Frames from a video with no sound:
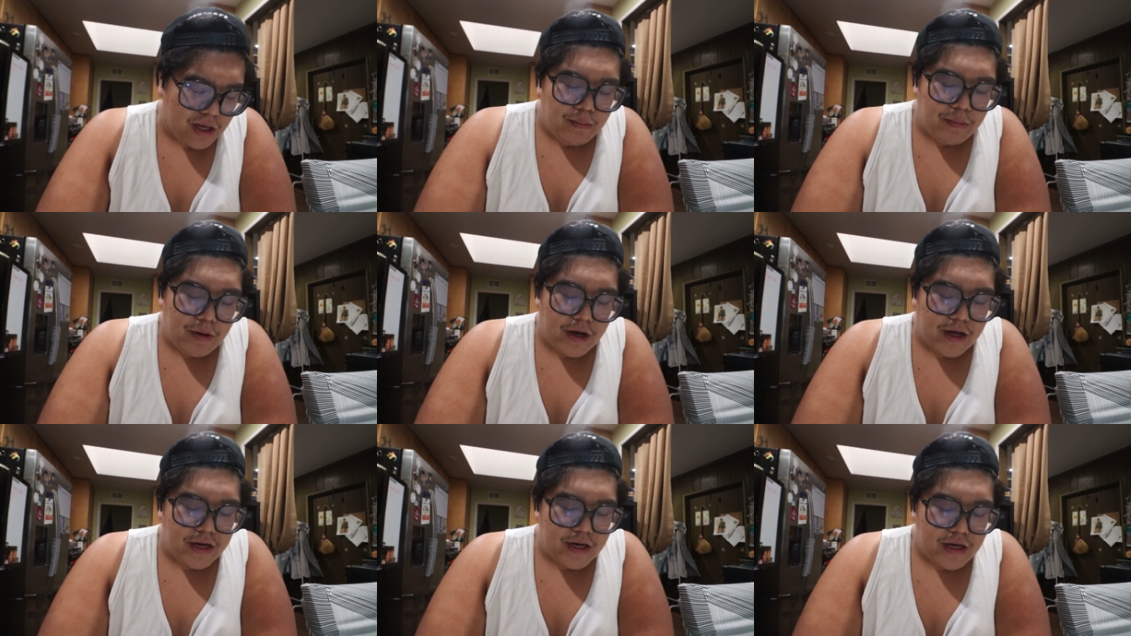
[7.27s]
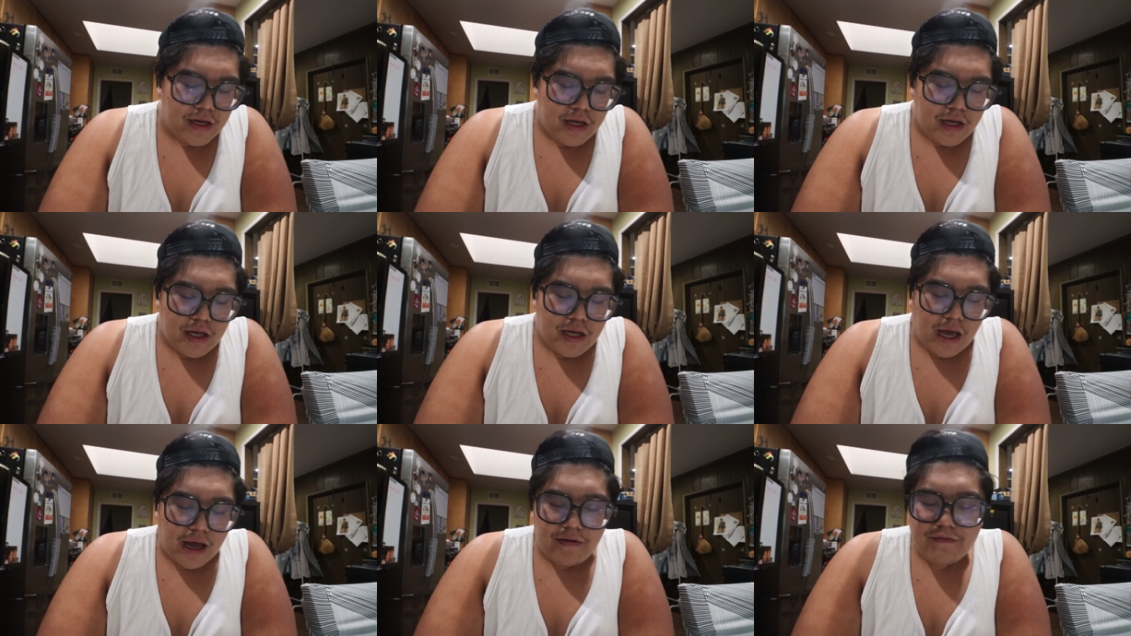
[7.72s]
but
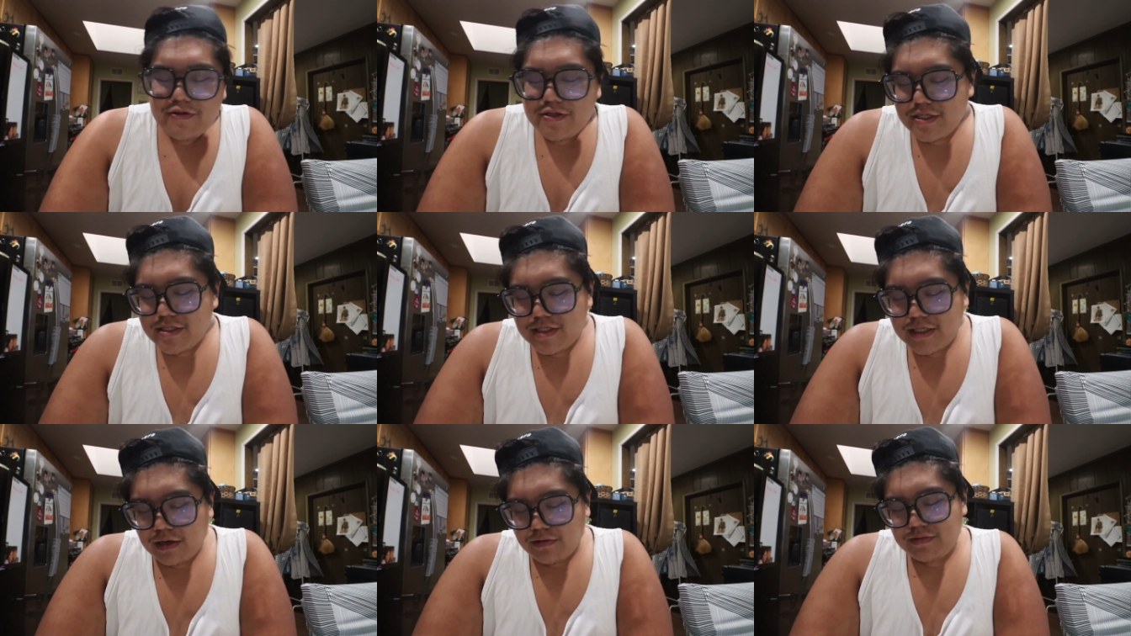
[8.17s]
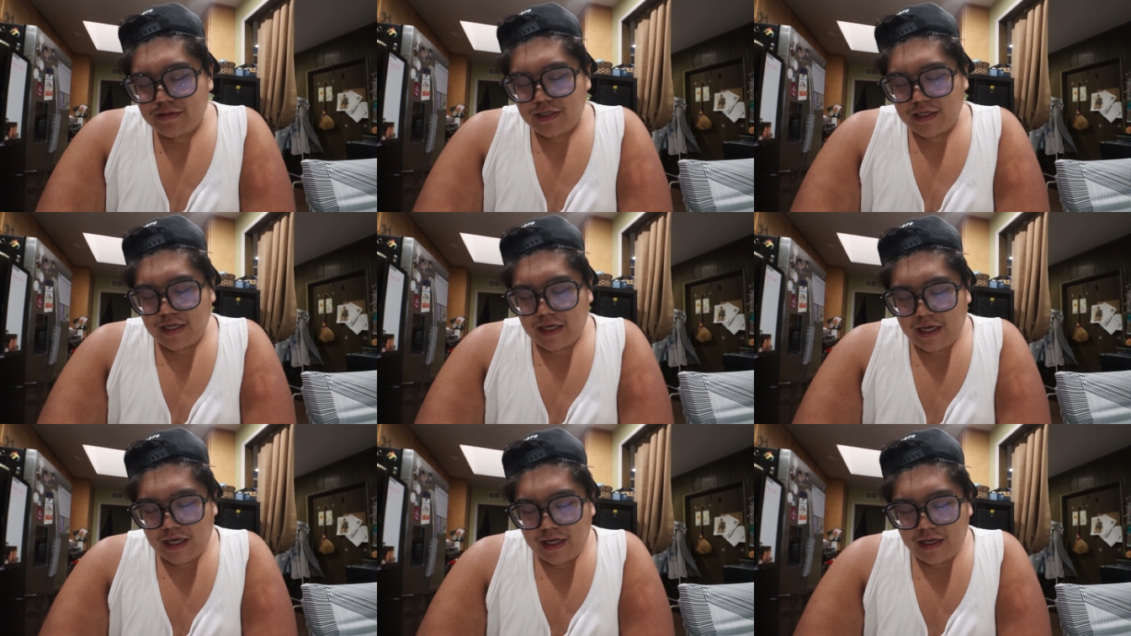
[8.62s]
ever since I was a
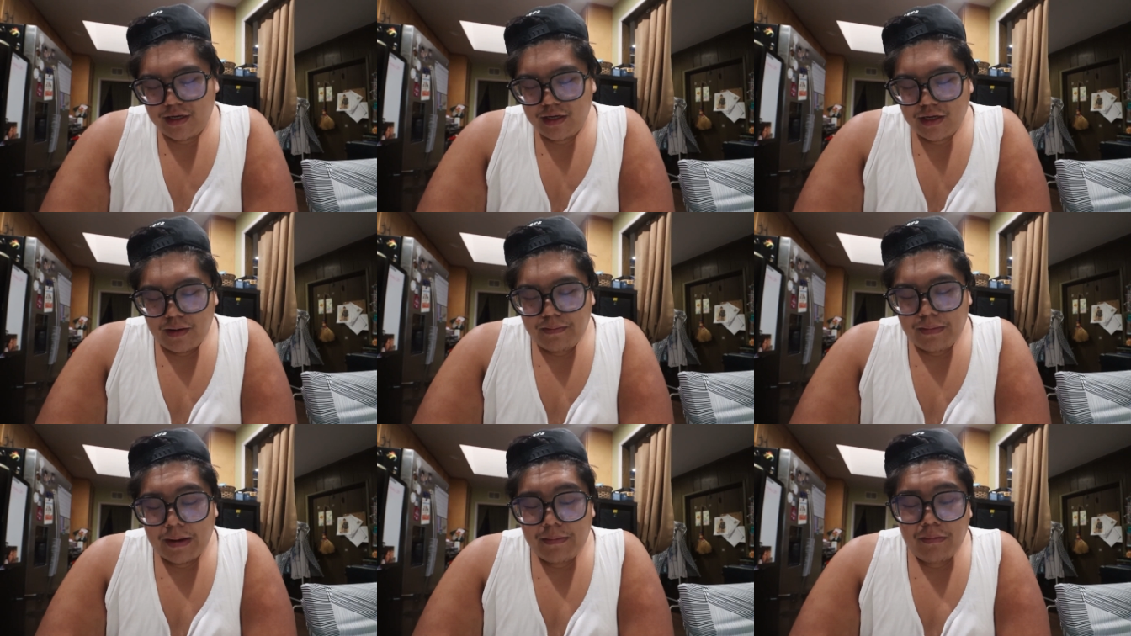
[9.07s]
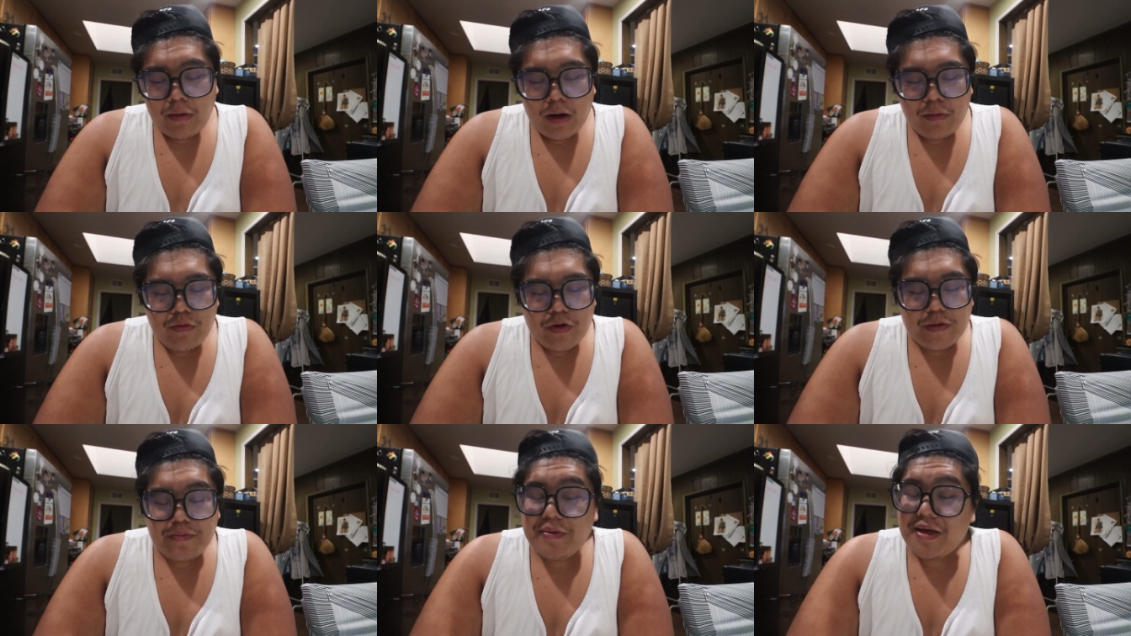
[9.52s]
kid, my mom
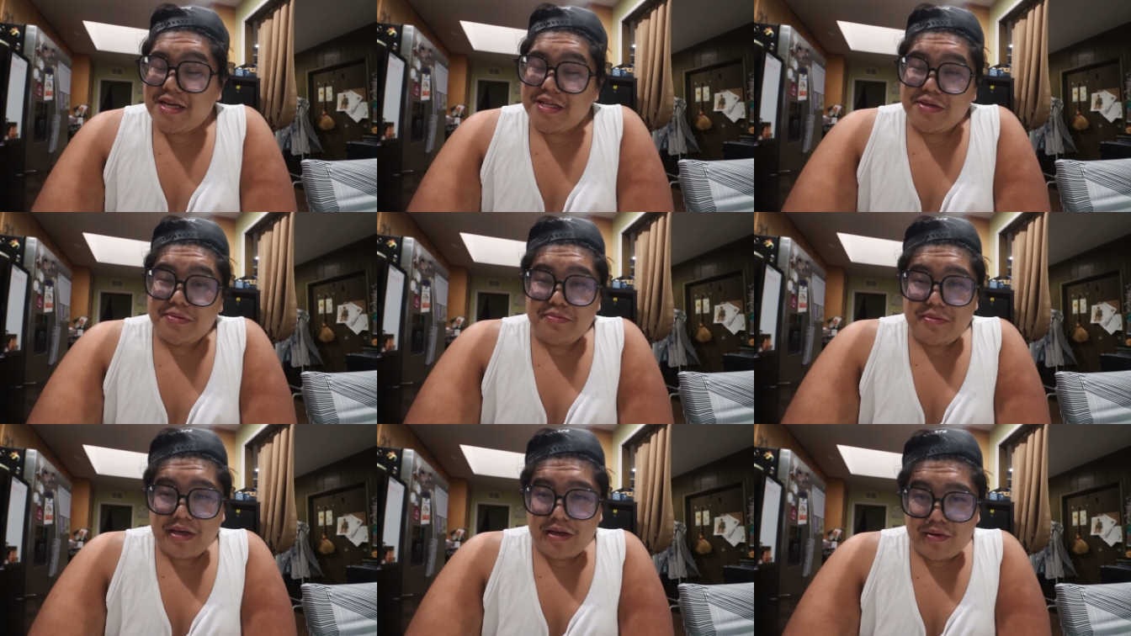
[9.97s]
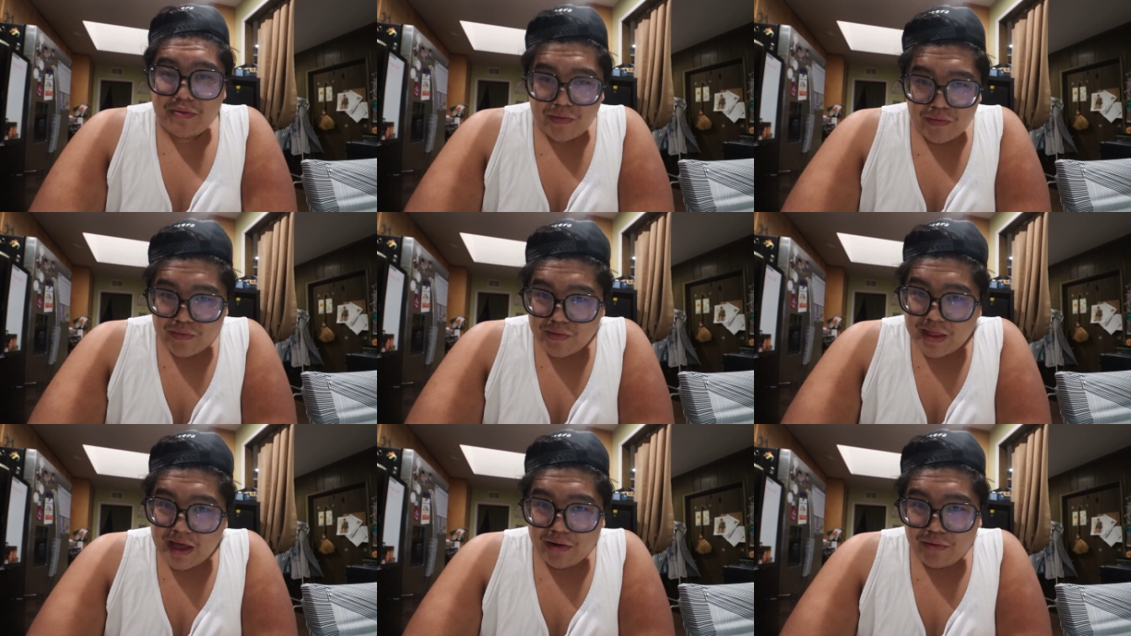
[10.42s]
would make something
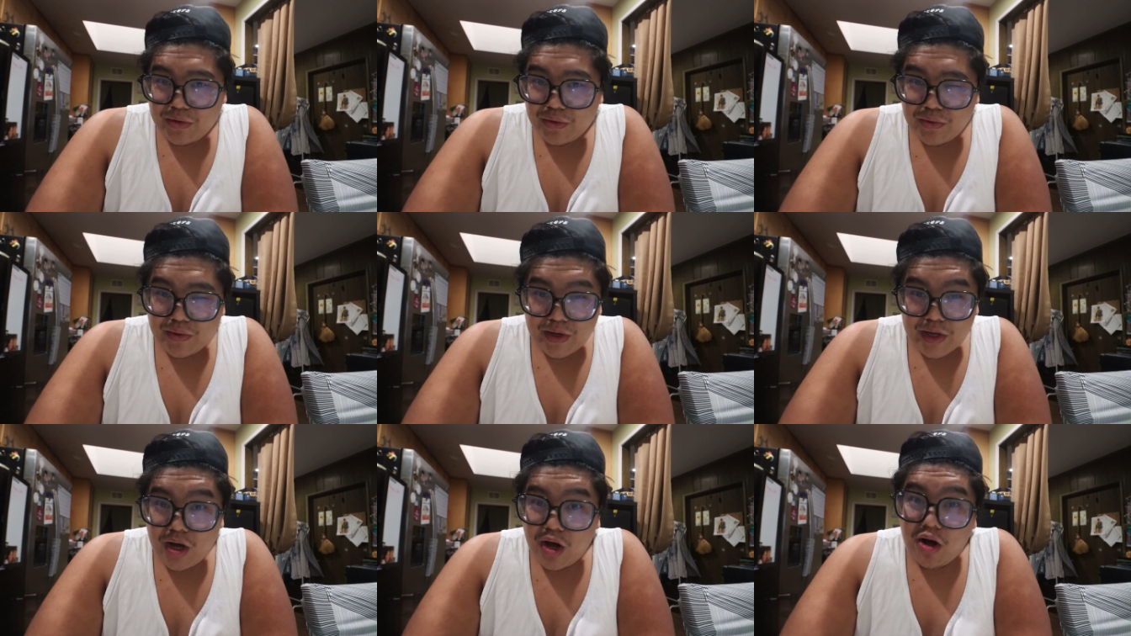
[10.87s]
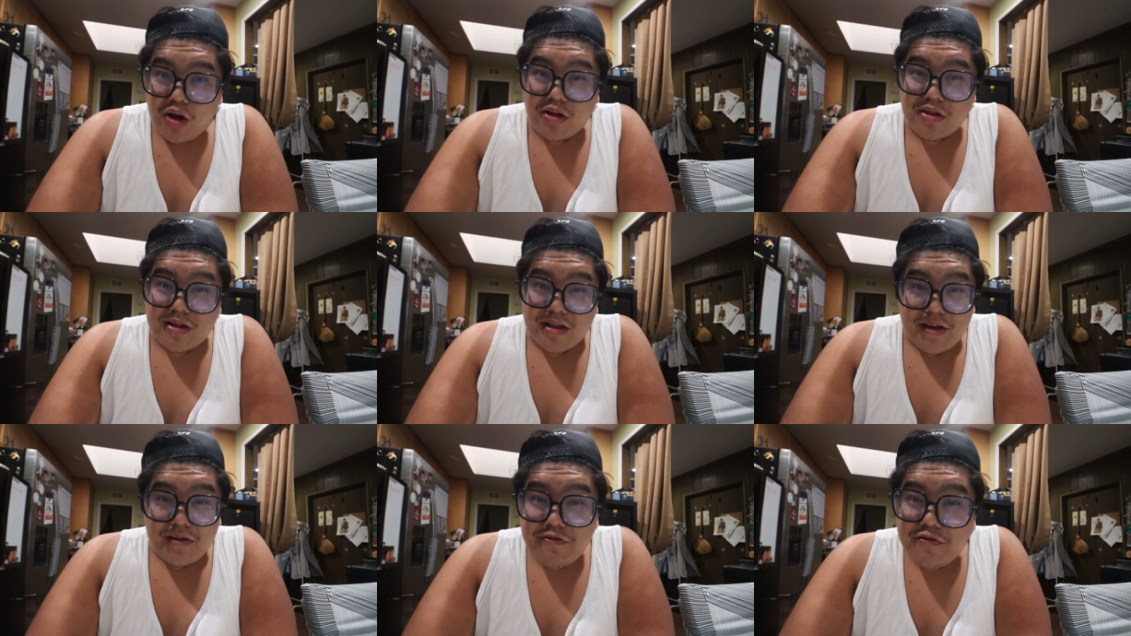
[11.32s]
that we would
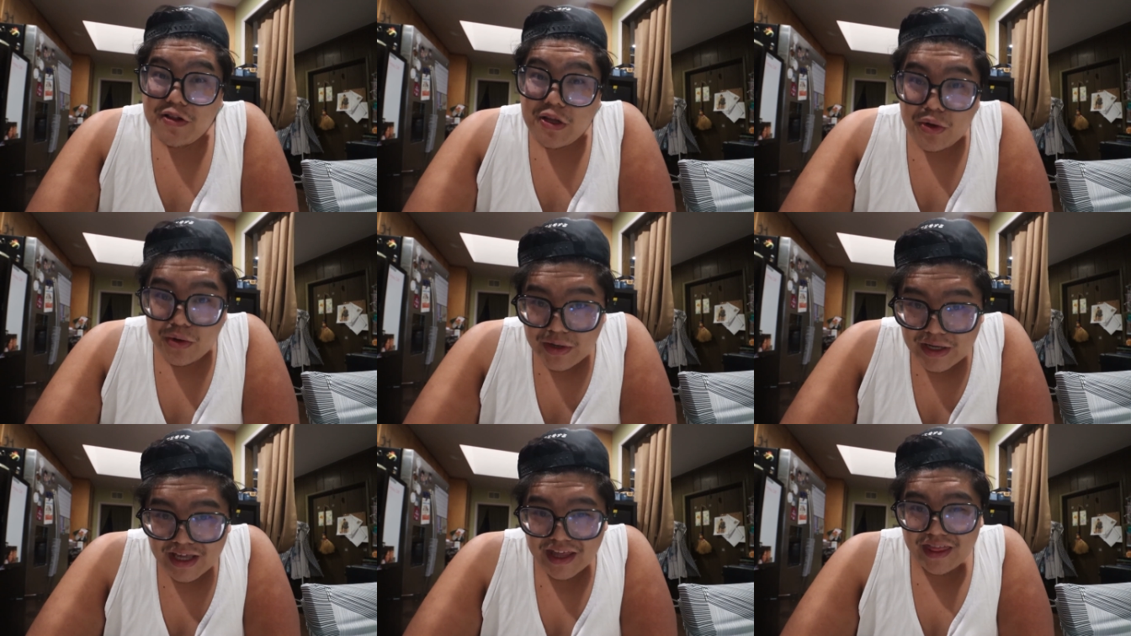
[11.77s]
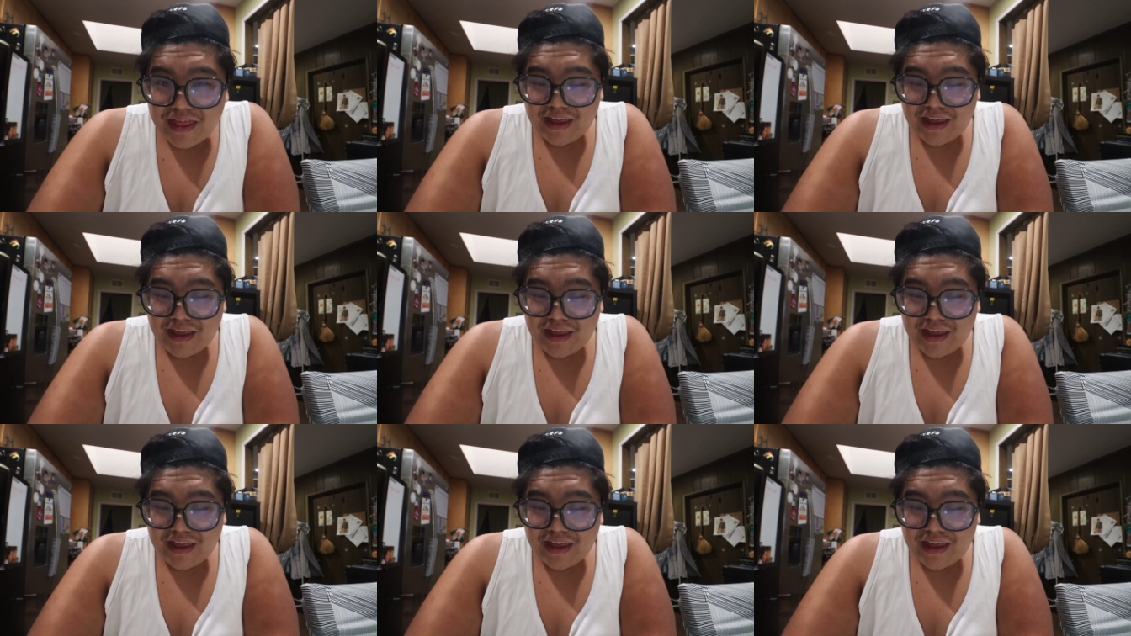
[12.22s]
call floating